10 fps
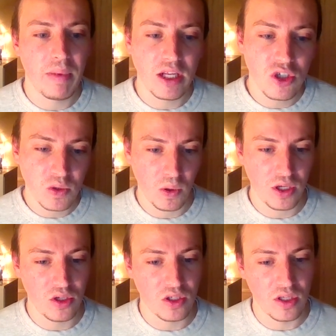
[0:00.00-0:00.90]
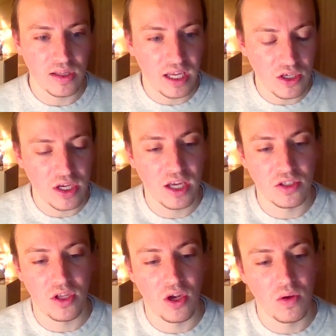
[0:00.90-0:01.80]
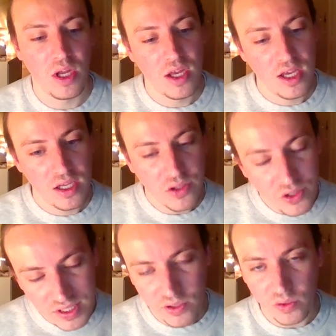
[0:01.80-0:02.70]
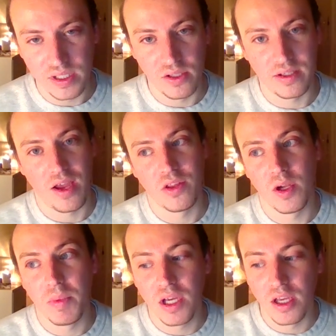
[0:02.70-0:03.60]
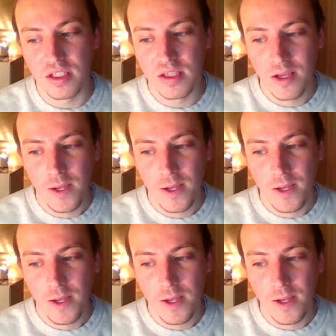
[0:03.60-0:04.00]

but I just want you to let you guys know there are still deals out there, because